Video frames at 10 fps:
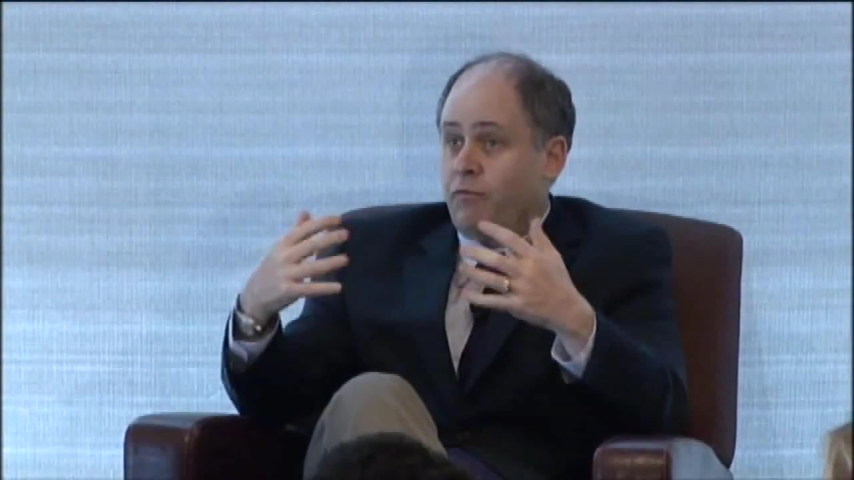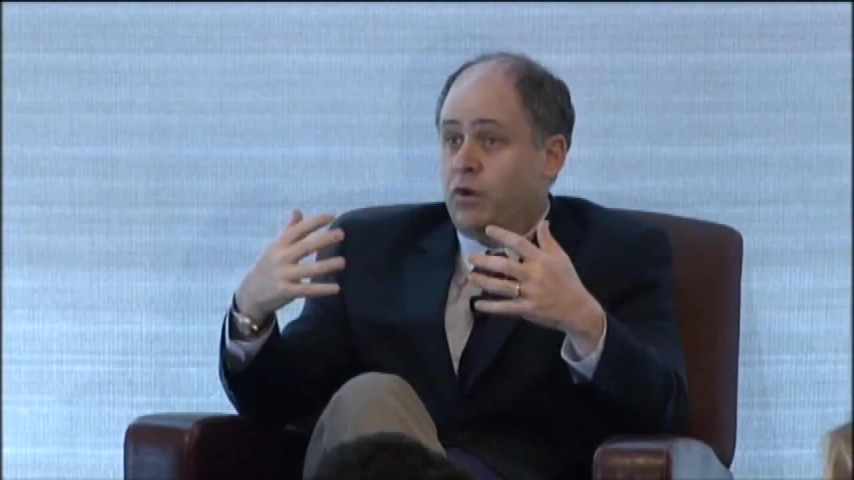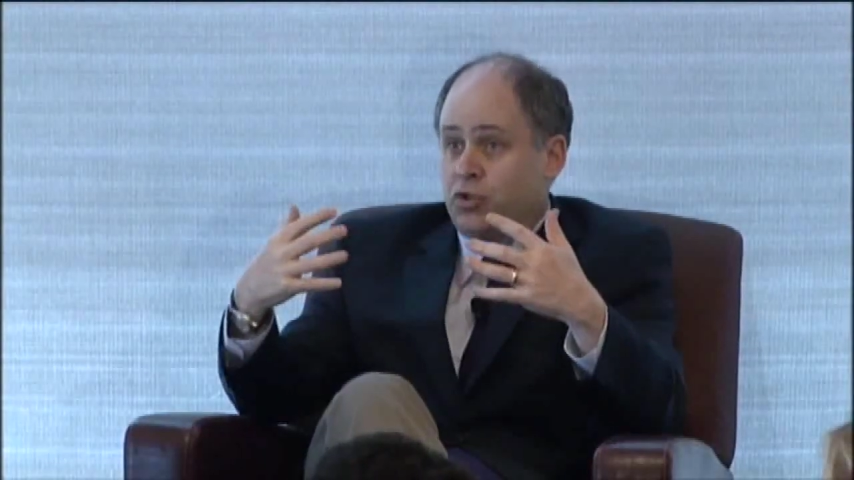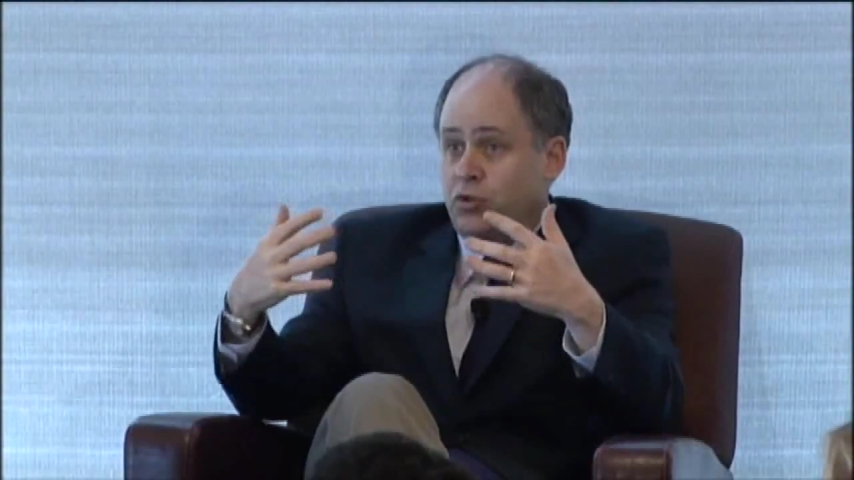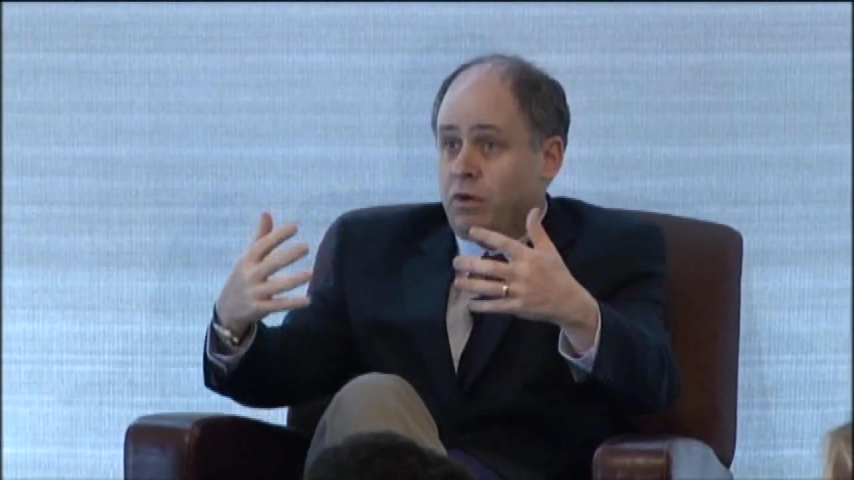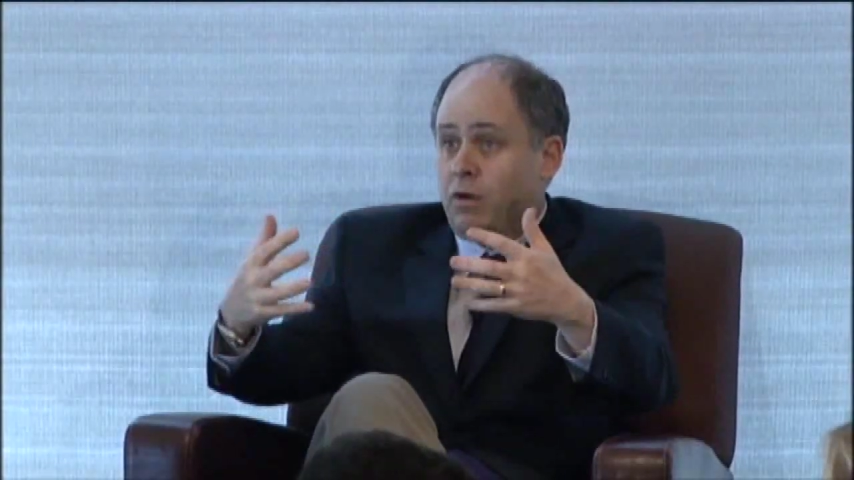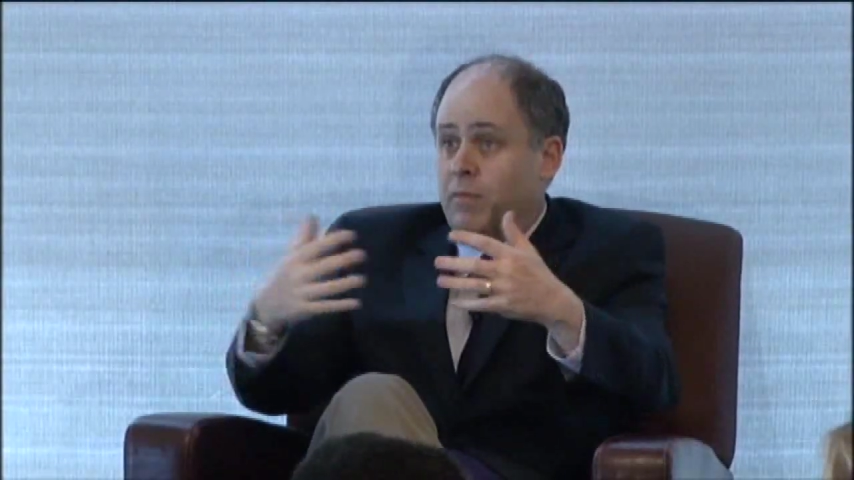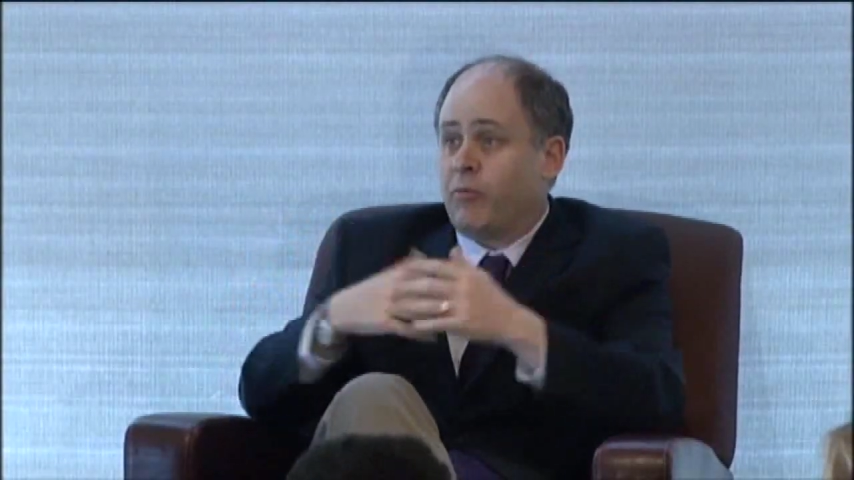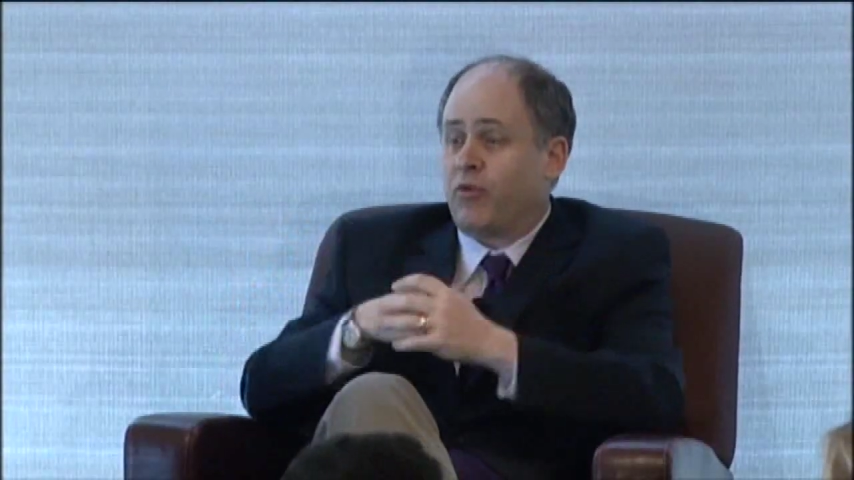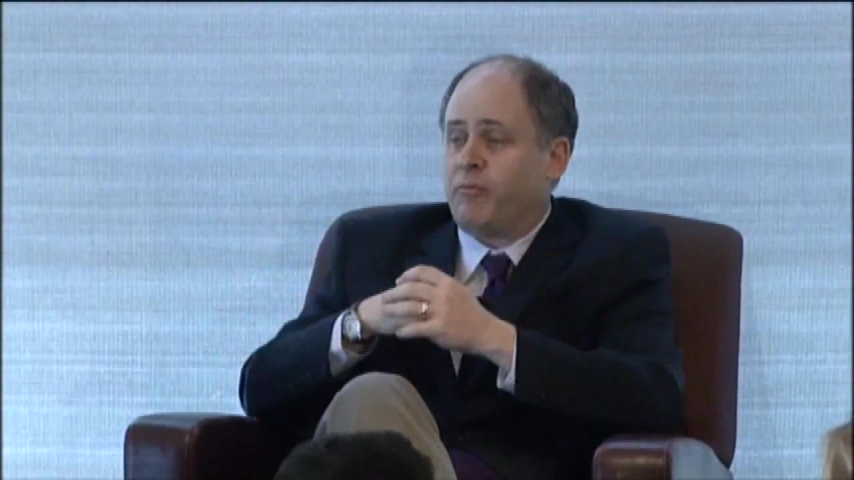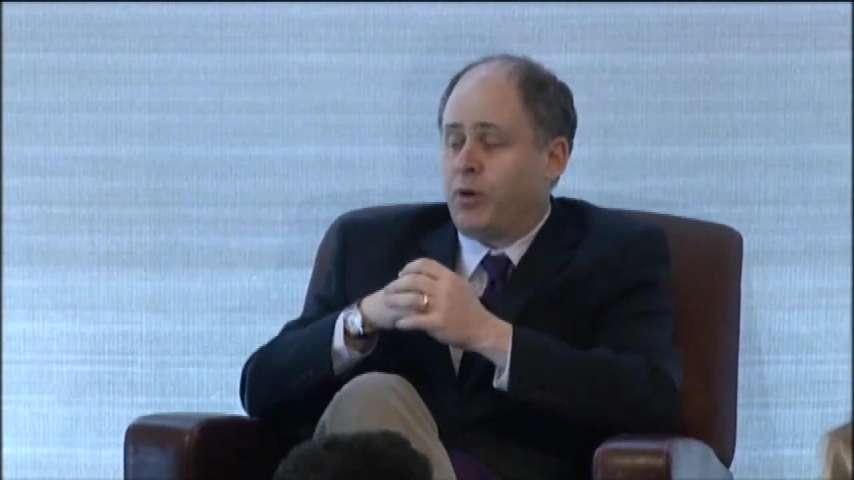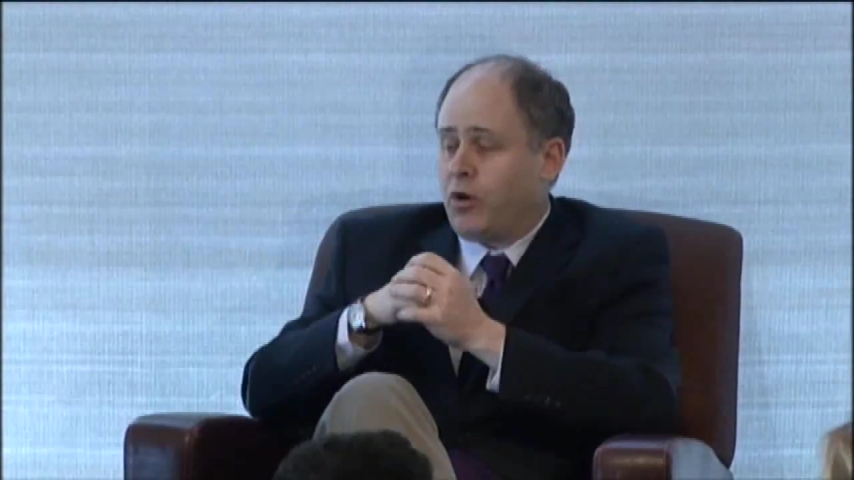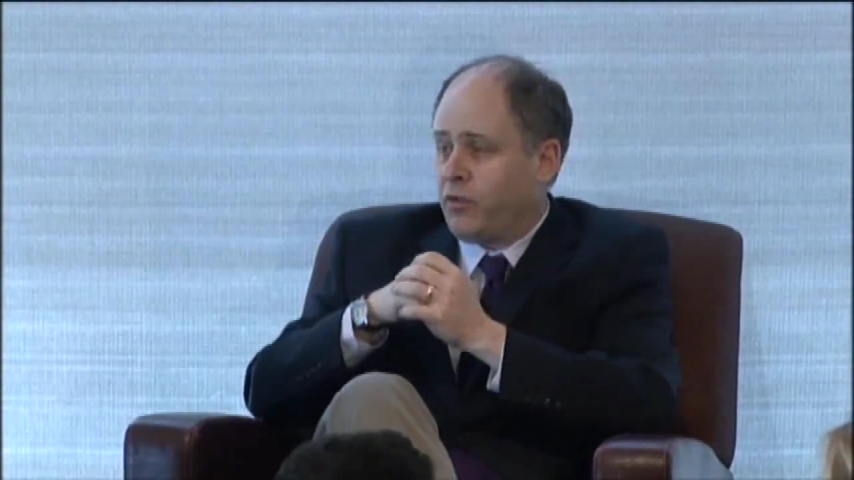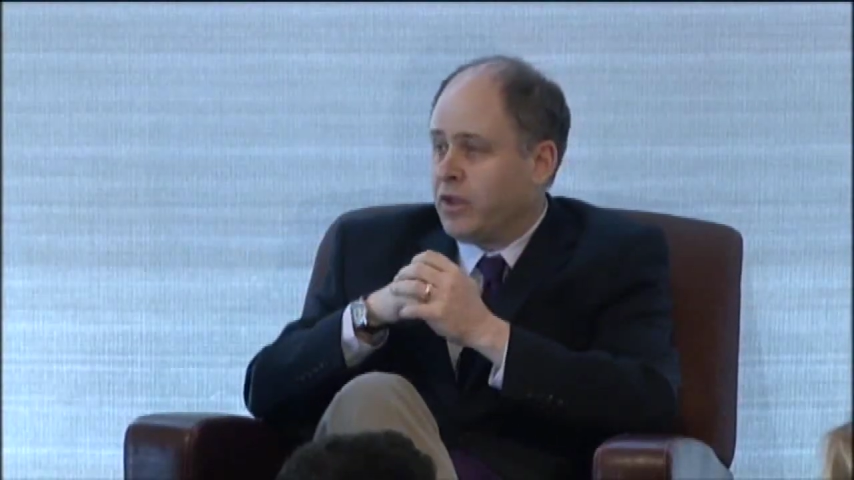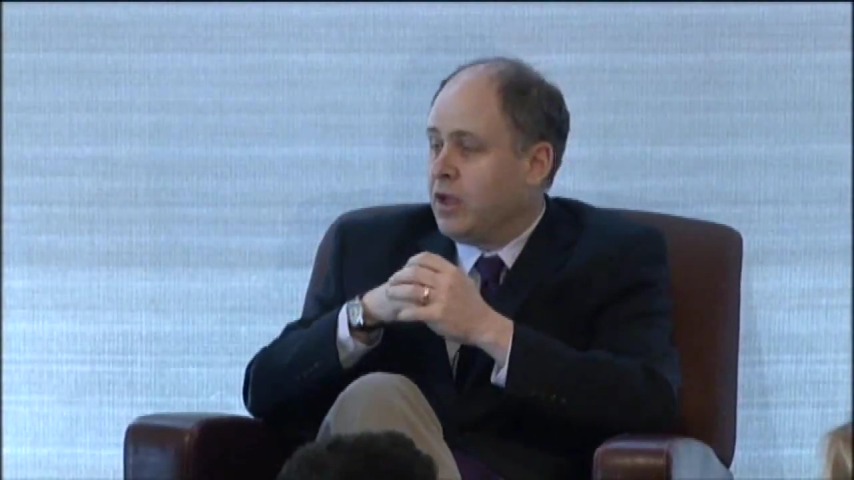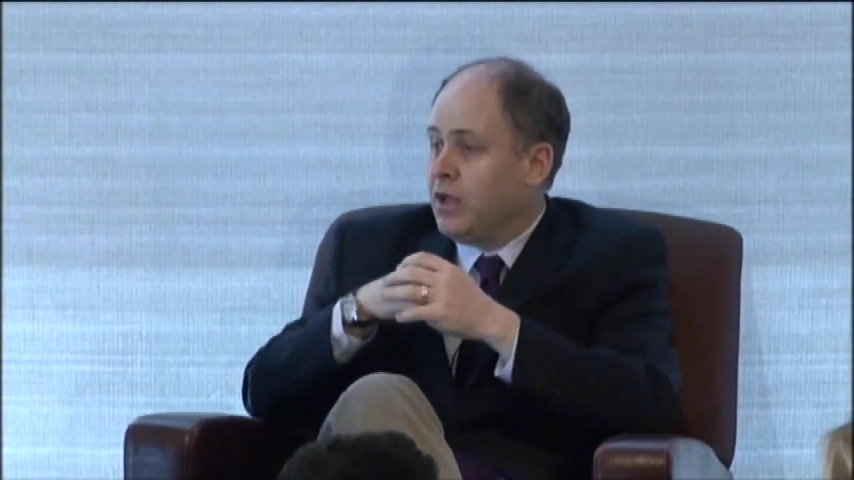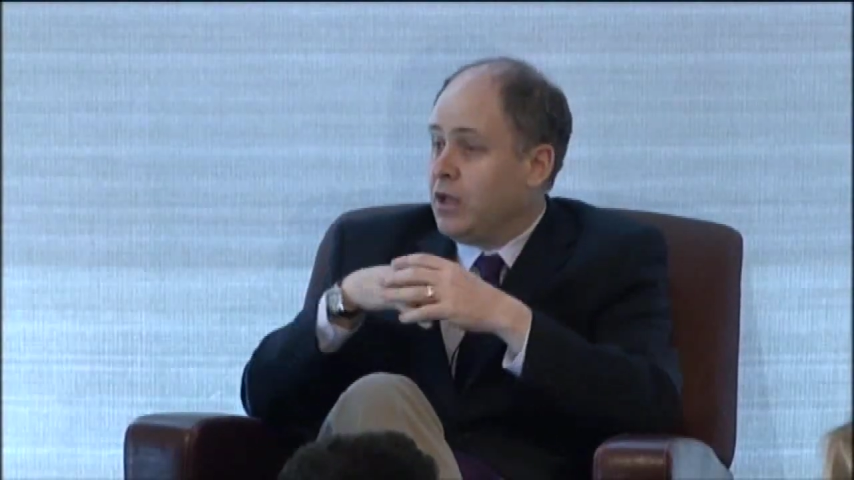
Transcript: of which you are a member of both,